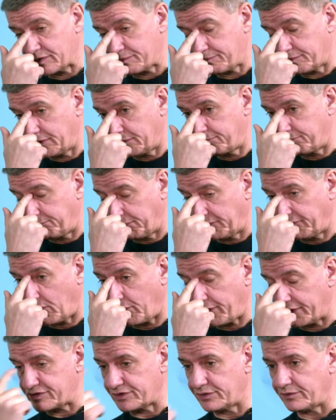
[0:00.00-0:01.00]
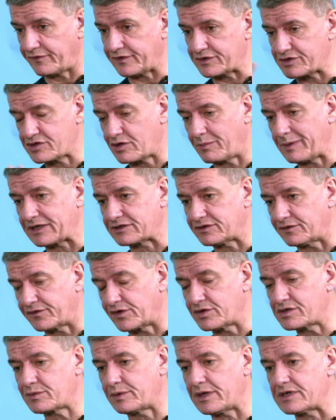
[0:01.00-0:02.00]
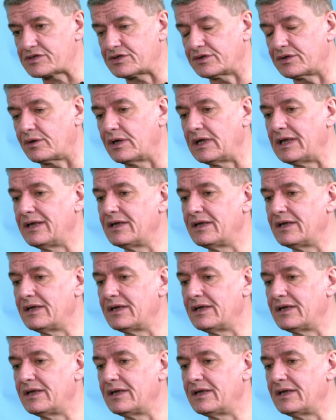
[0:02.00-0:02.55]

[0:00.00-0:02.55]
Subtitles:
Just go back to the first question, though.